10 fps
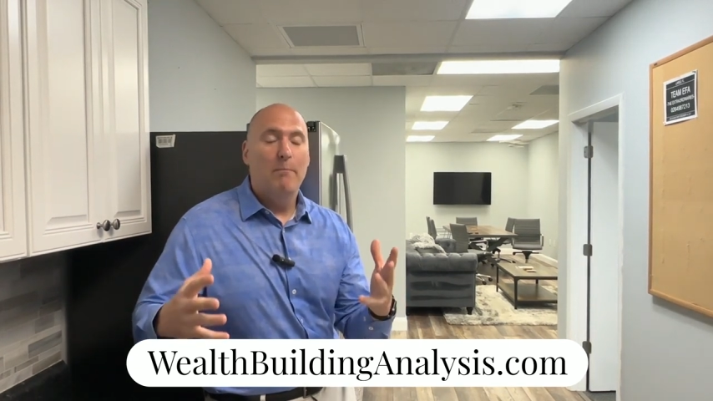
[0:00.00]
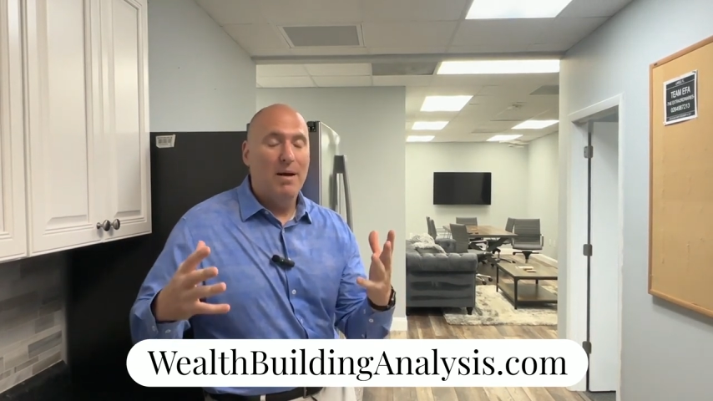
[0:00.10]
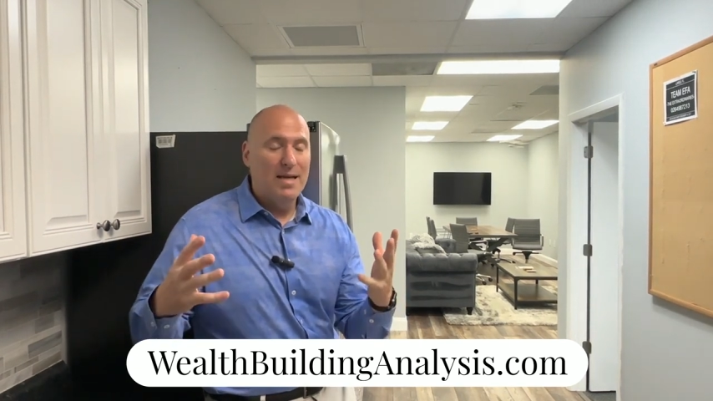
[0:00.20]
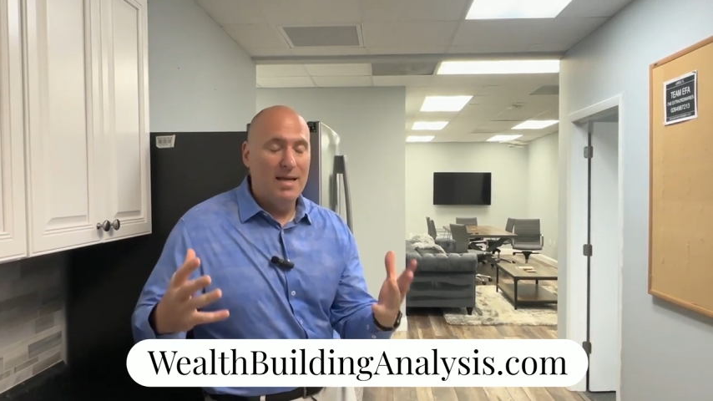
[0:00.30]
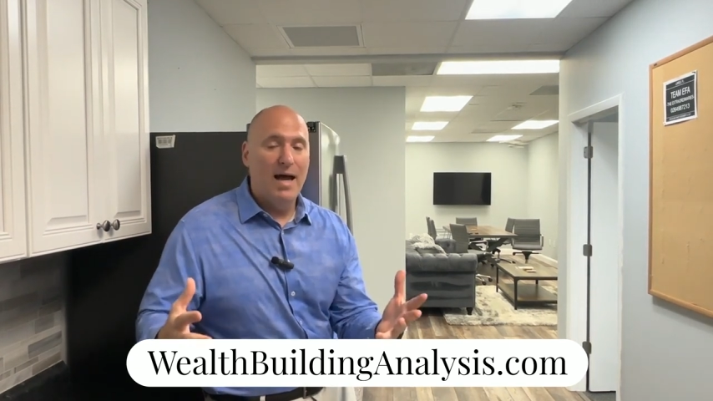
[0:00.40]

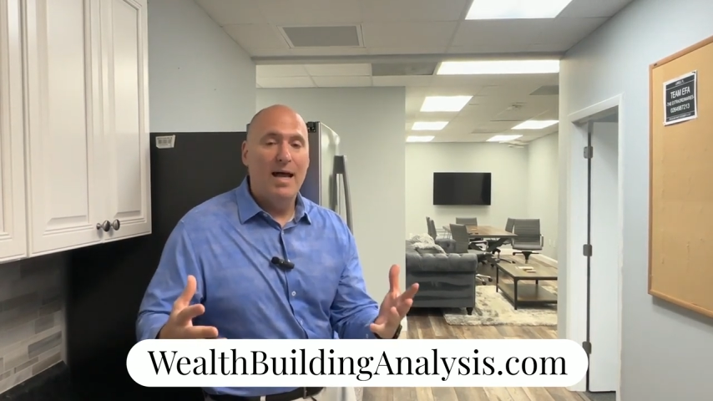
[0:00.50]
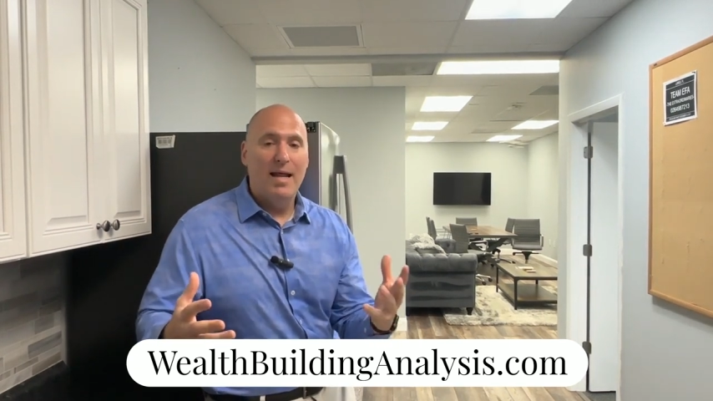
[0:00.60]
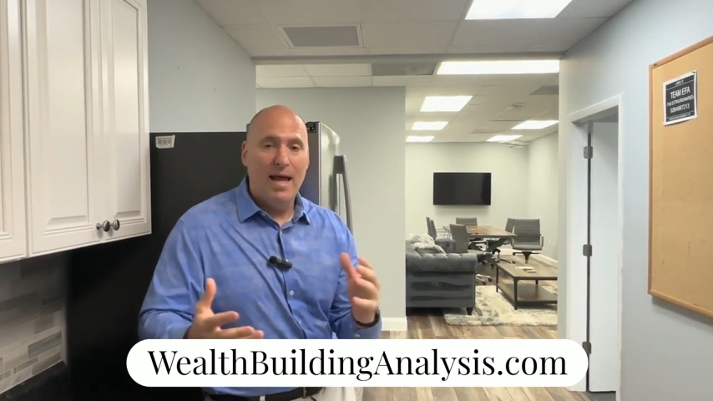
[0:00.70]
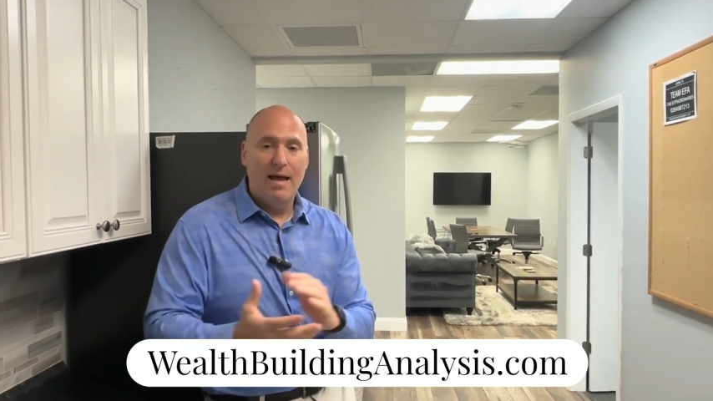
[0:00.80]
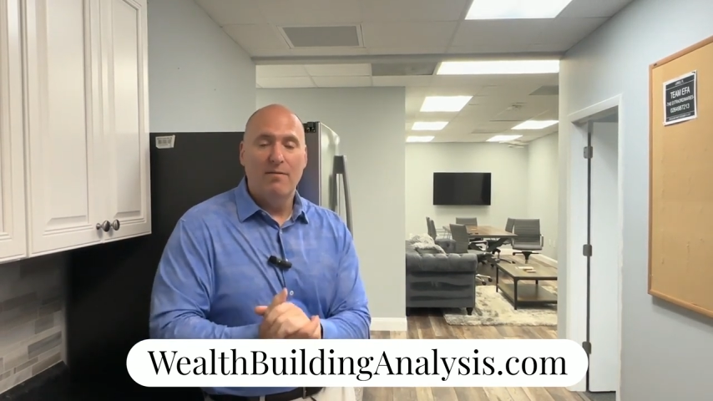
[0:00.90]
by not
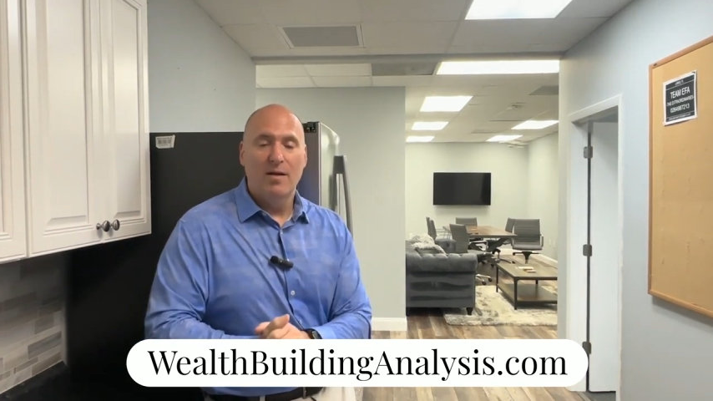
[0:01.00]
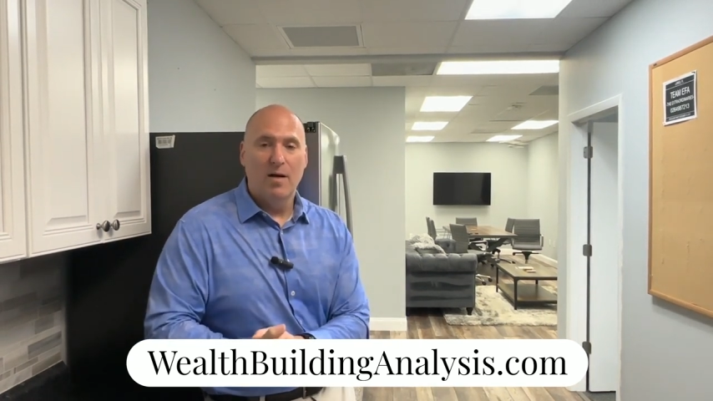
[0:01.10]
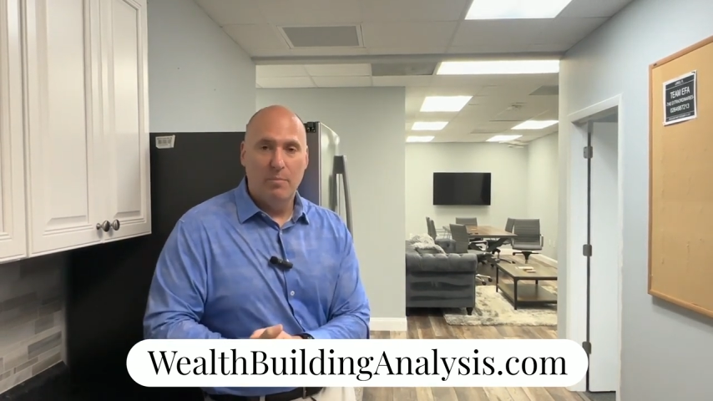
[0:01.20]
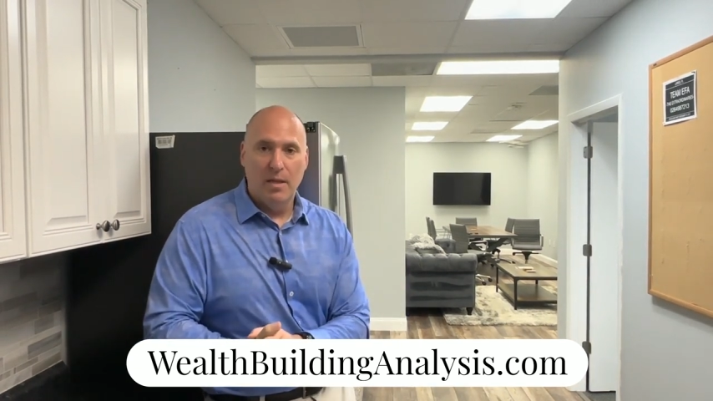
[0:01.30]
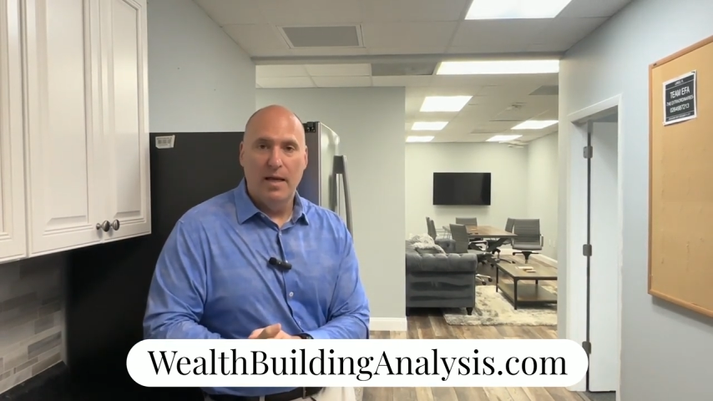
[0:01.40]
having
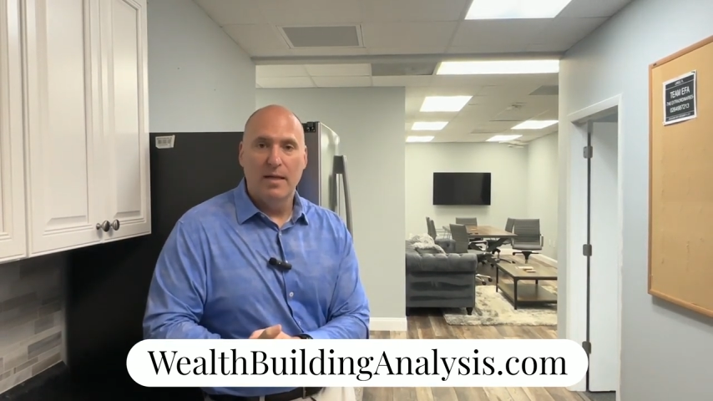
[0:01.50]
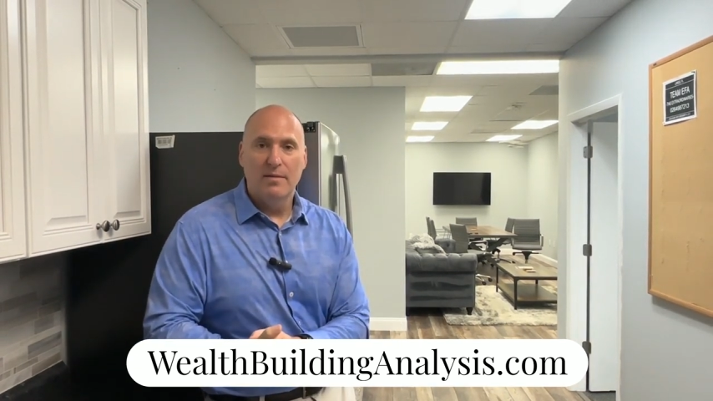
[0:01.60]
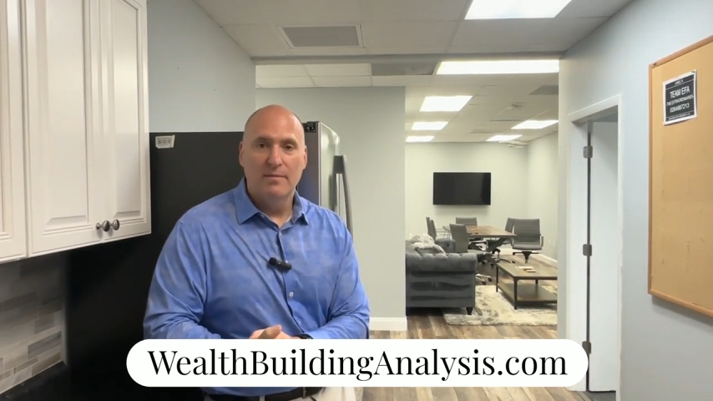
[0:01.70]
a plan.